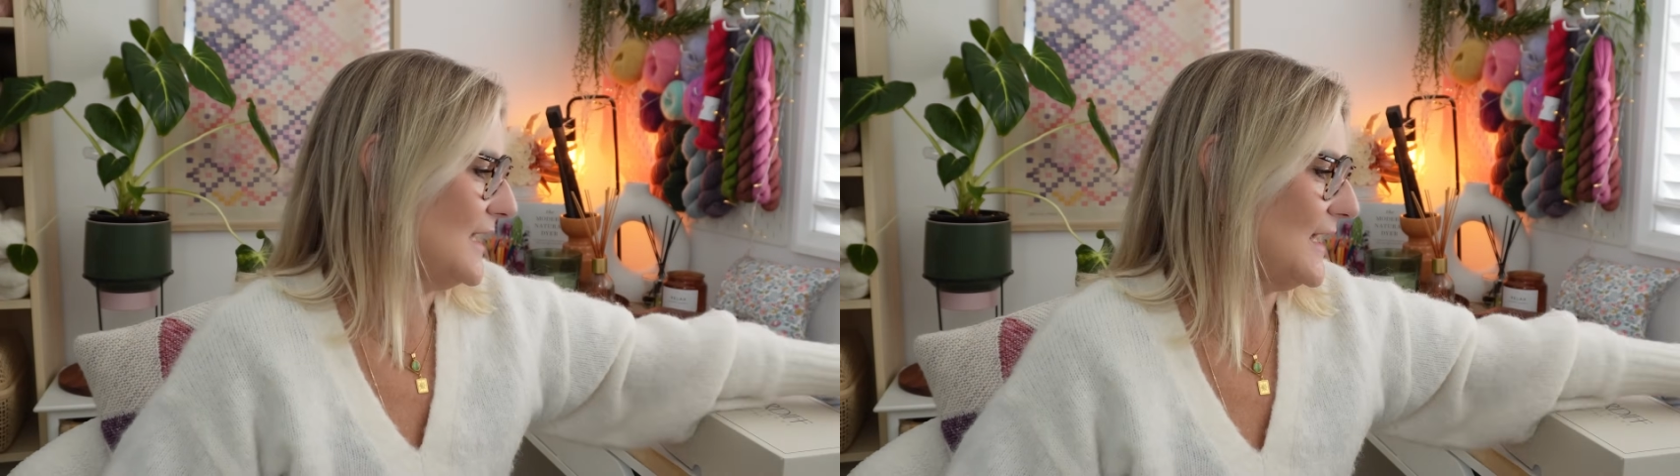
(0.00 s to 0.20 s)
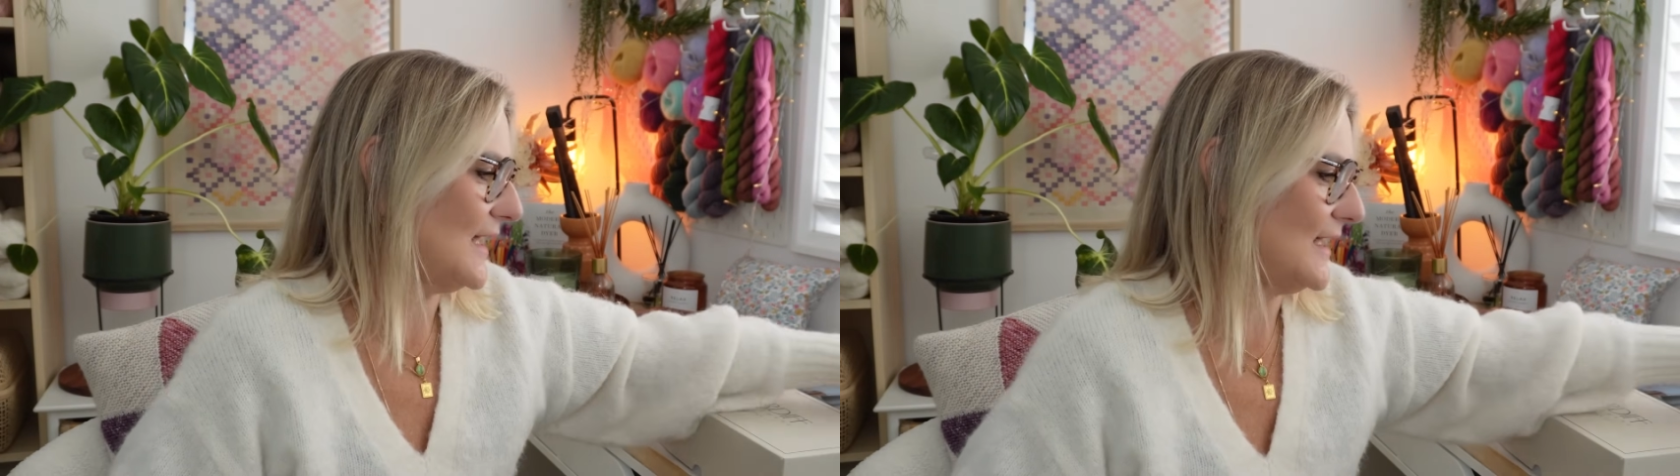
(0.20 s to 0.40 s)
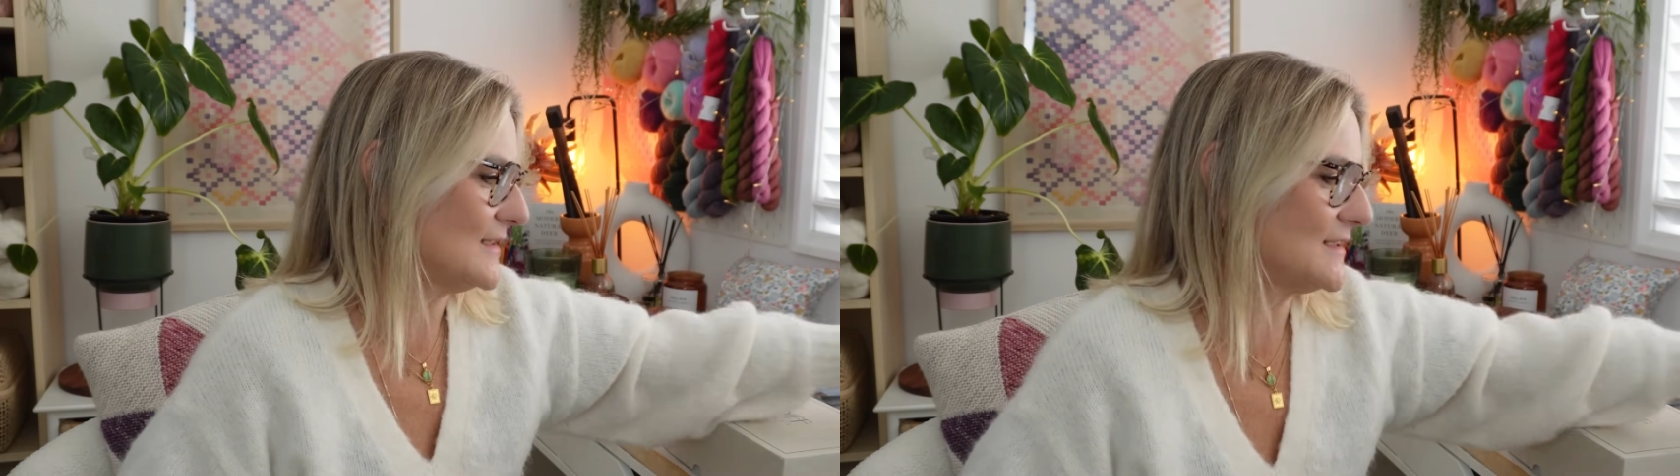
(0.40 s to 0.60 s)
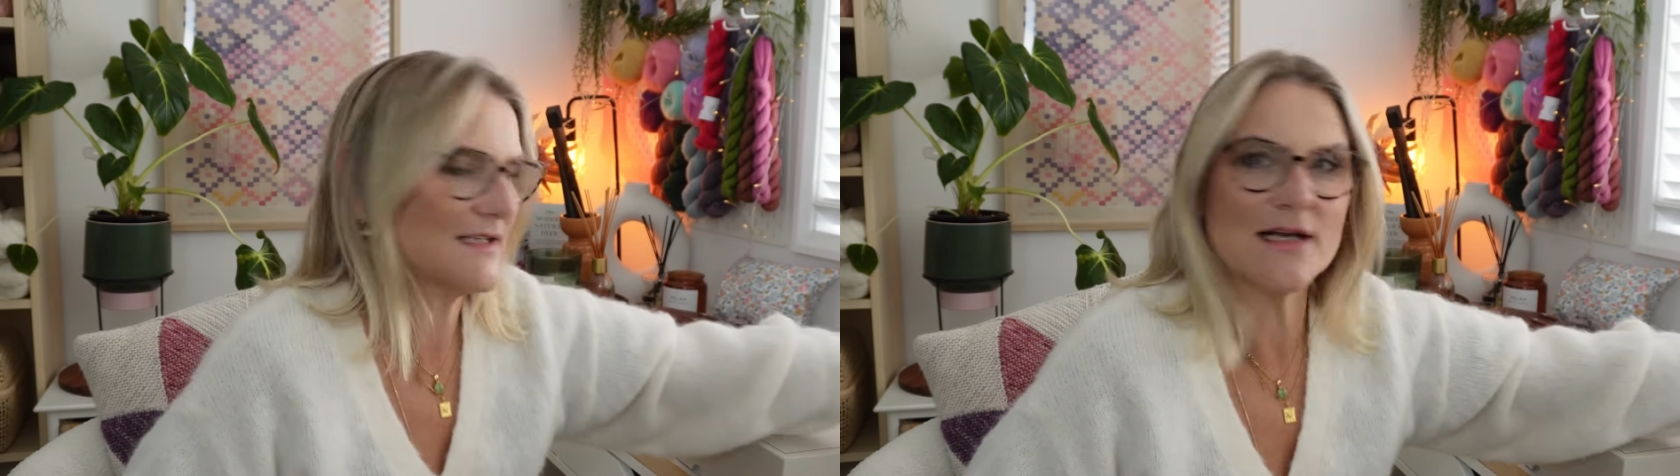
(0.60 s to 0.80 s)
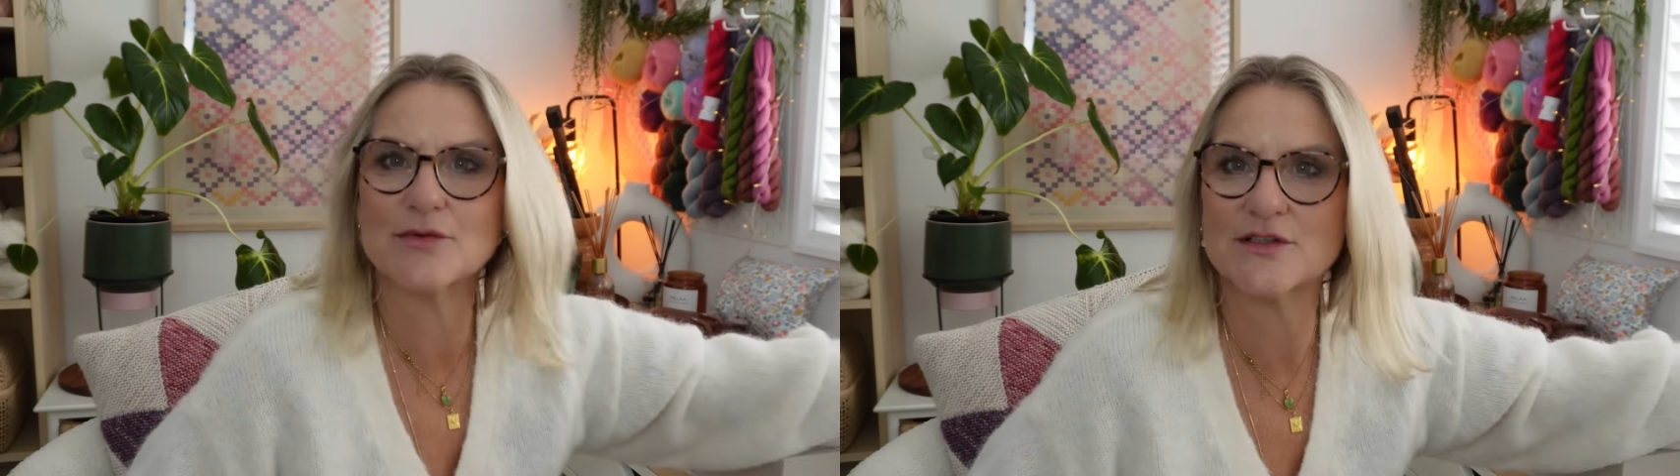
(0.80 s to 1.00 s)
and
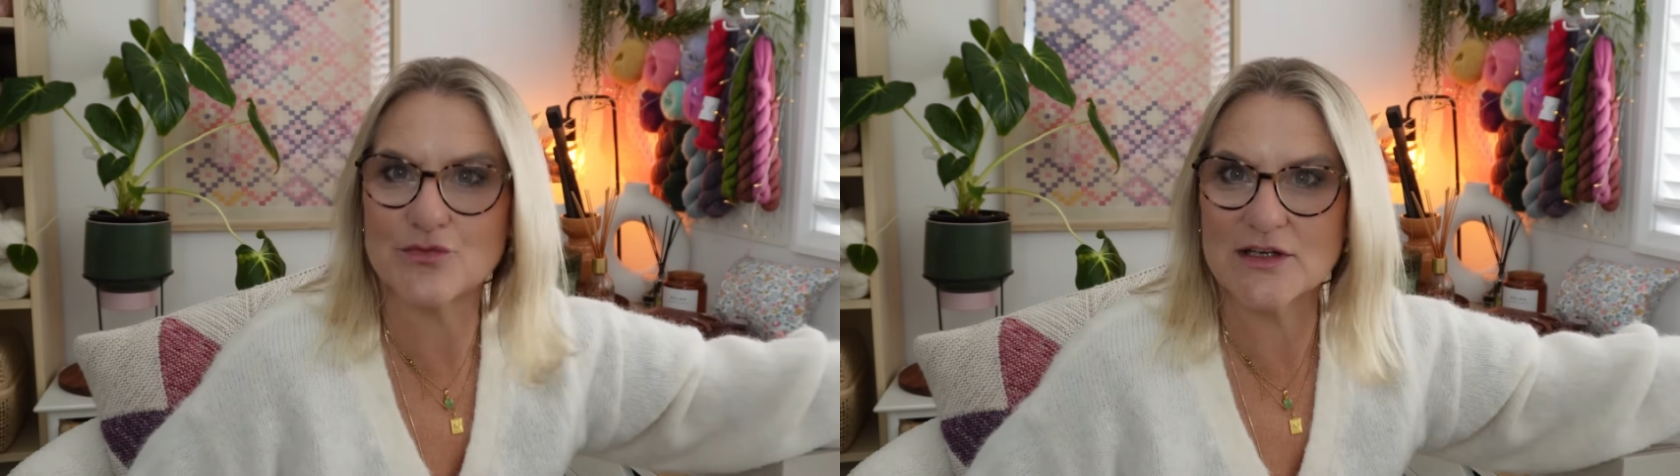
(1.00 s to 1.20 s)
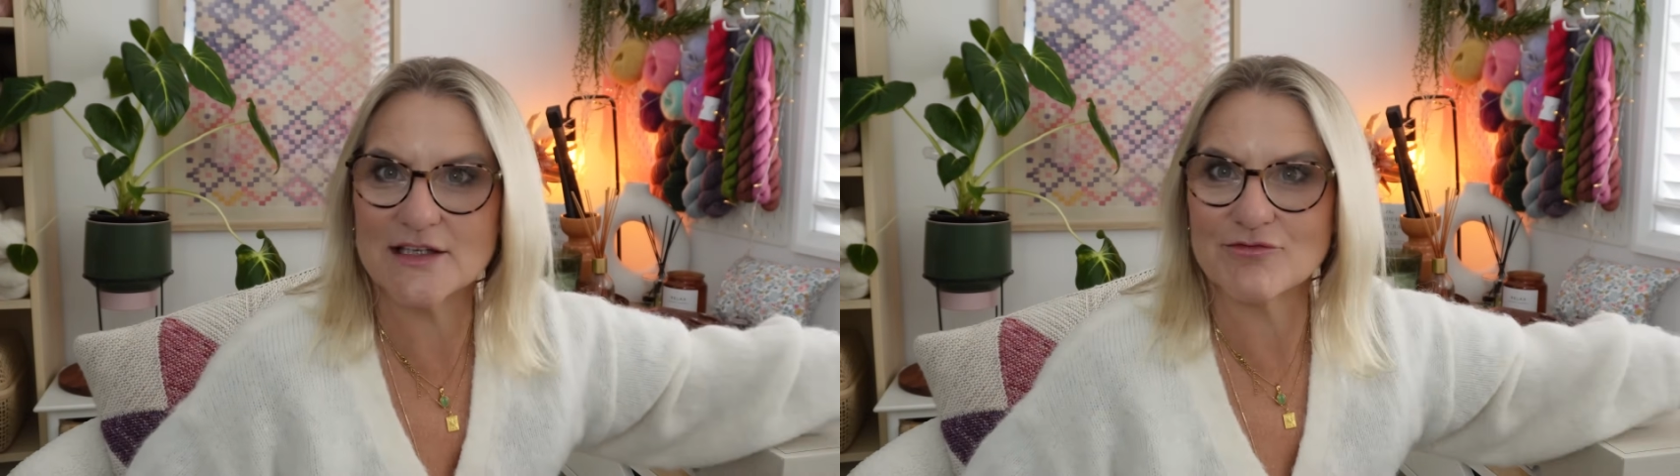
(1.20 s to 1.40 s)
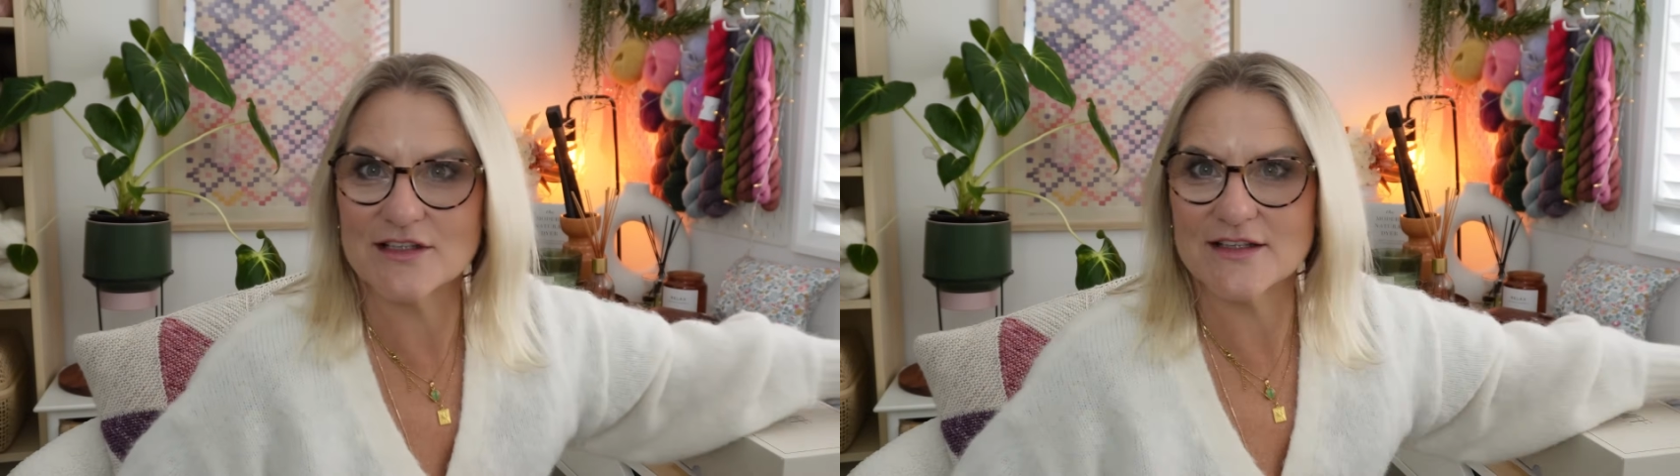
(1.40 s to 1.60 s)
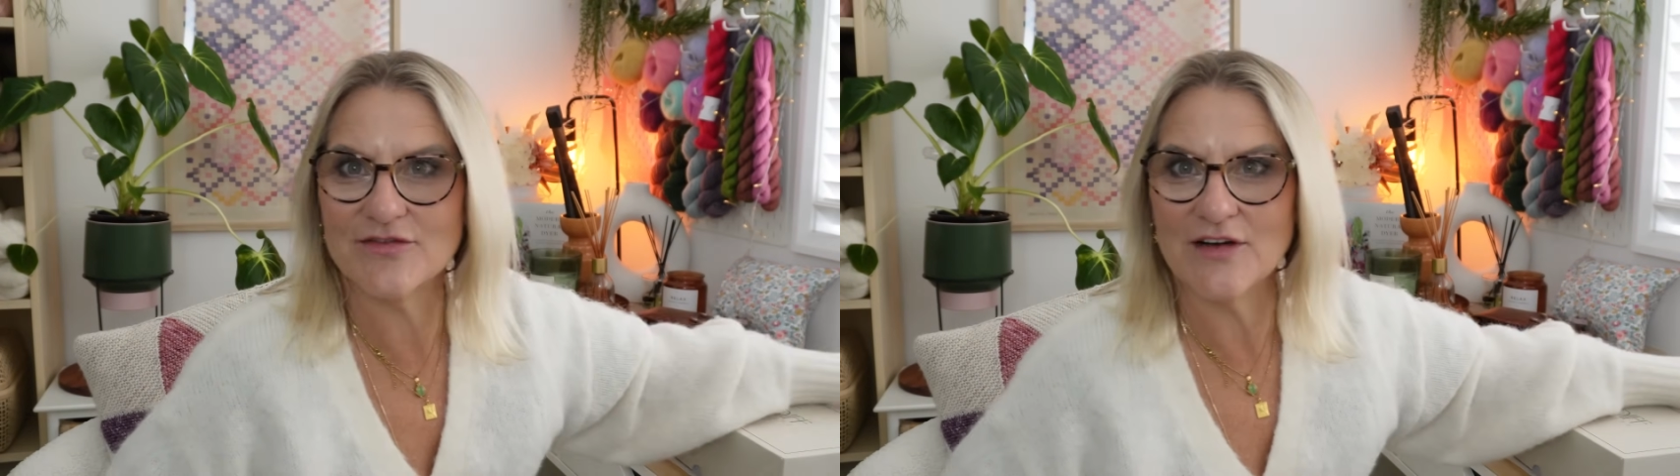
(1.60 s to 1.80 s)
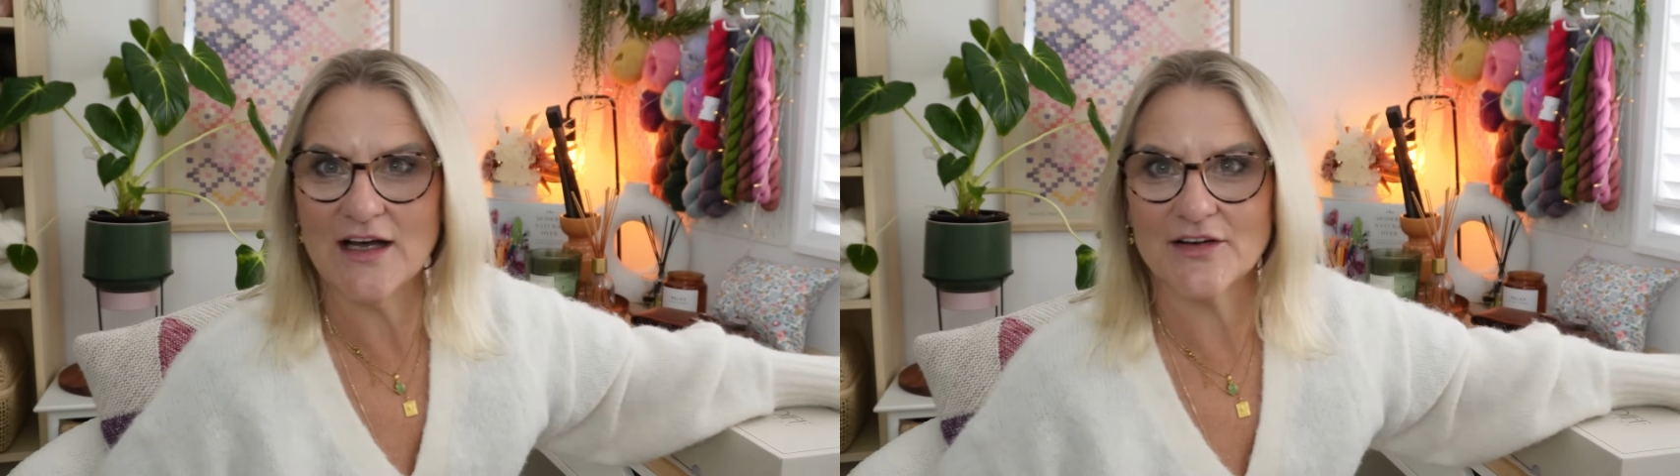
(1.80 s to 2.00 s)
it was really, really
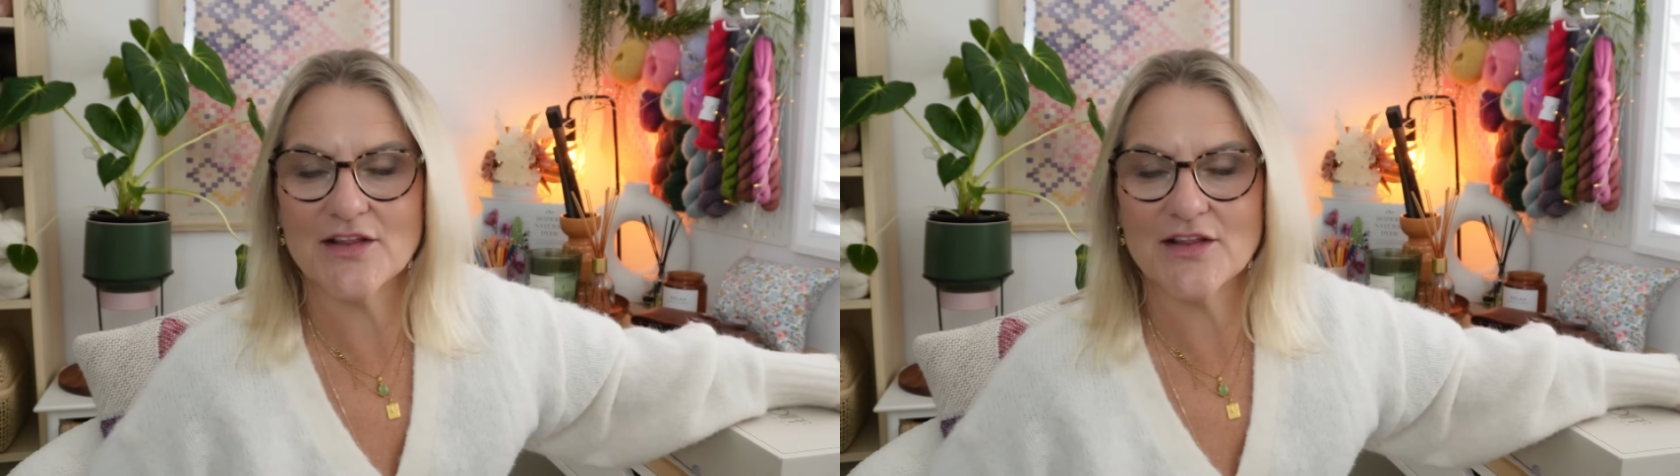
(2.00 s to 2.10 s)
fun.